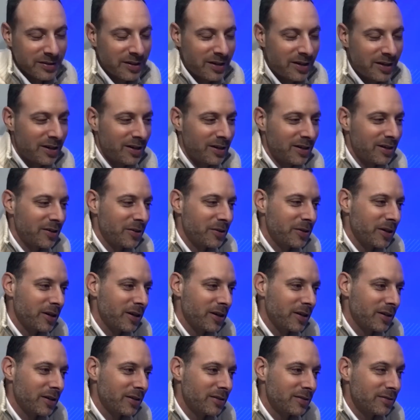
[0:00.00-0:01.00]

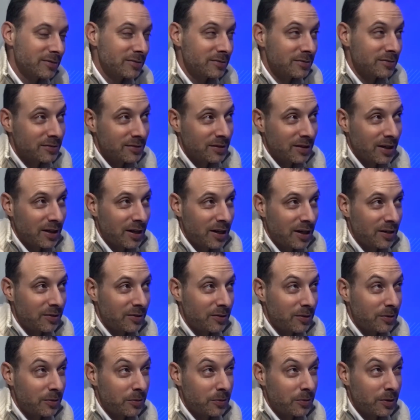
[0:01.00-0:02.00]
okay, I don't
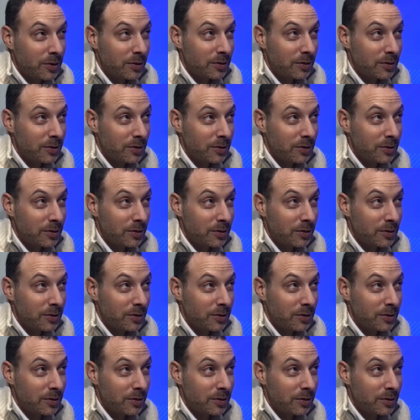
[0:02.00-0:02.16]
know,